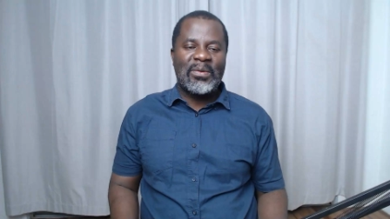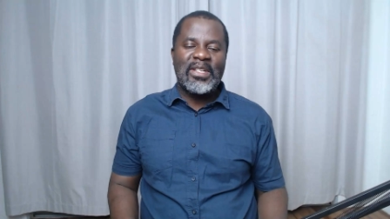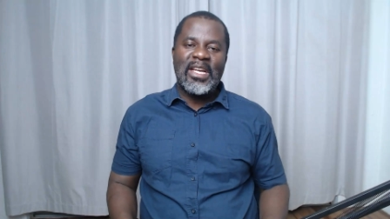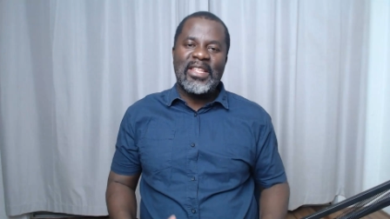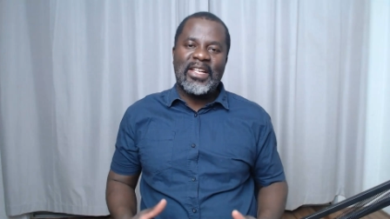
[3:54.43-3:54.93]

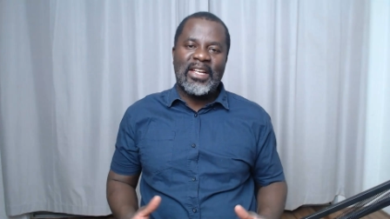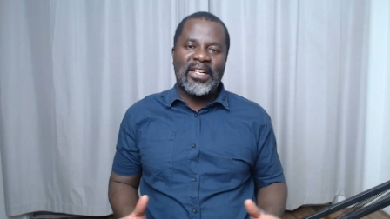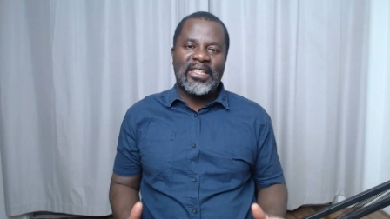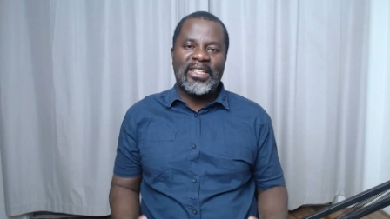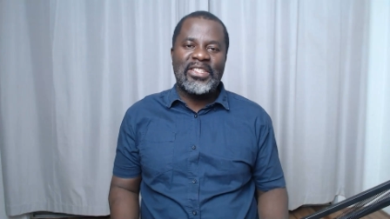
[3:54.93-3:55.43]
What are the
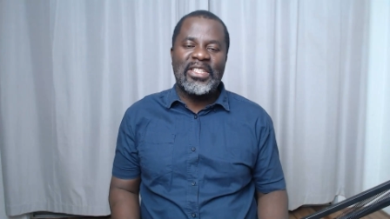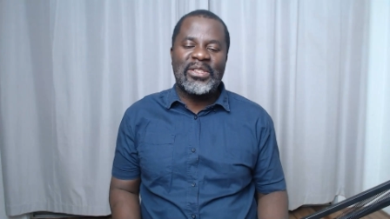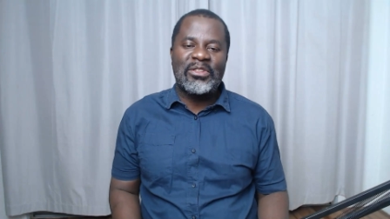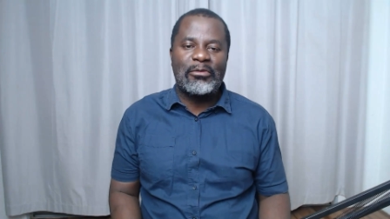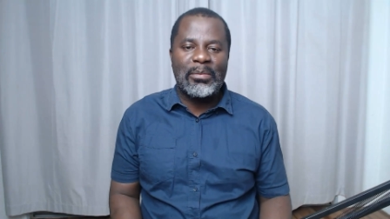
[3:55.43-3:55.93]

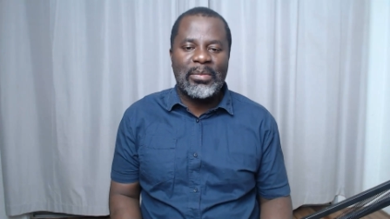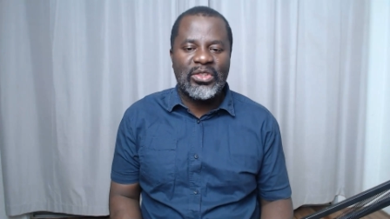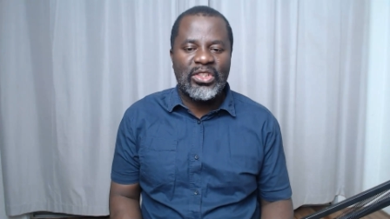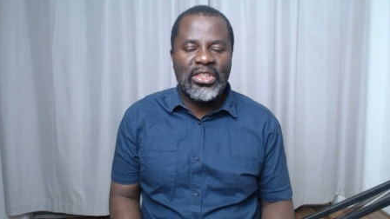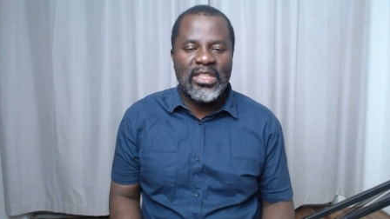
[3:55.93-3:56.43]
characteristics of
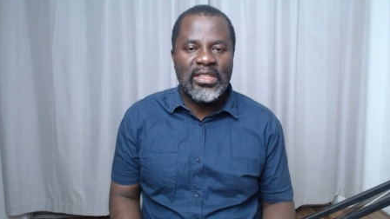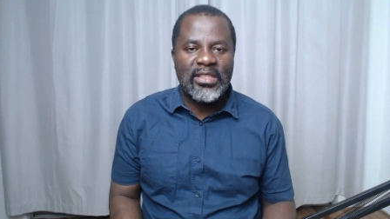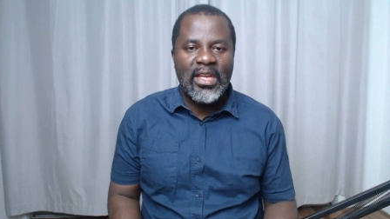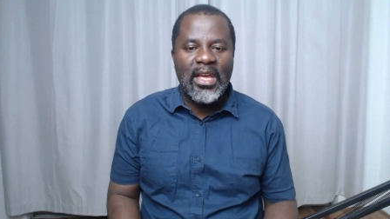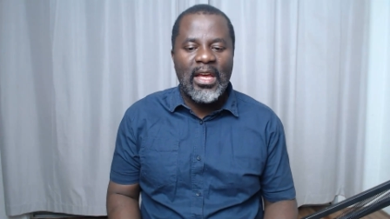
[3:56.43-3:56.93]
prepositions?